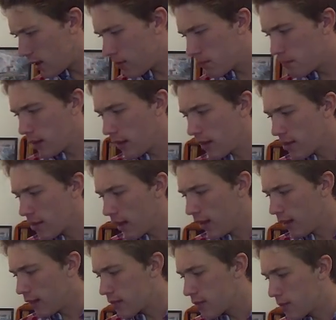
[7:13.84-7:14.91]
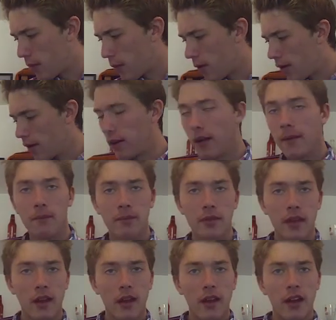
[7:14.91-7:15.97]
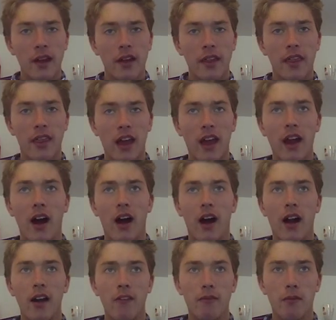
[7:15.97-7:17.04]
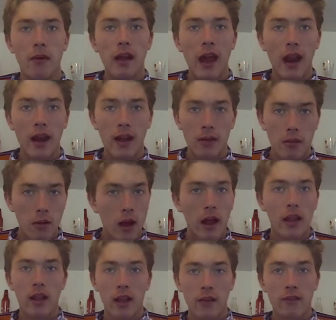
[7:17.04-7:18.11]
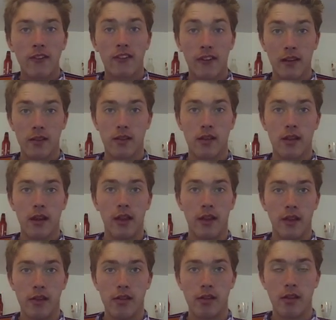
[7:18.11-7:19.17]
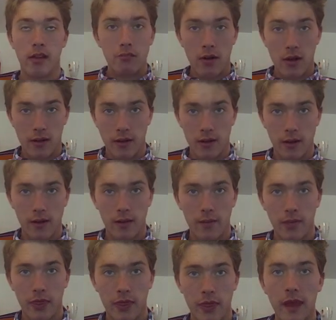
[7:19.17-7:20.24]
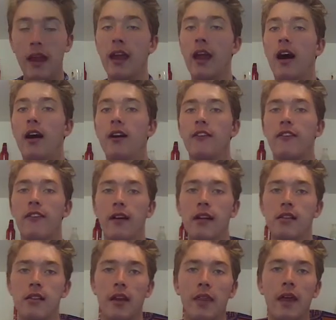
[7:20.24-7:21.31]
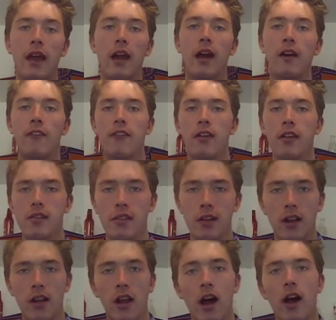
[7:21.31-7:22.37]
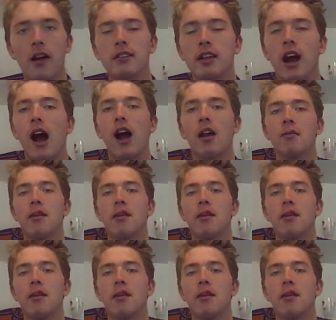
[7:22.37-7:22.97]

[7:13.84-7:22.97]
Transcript: plays Alice Boyd, they are getting friends in this prison. They are friends, and they are friends in a long time.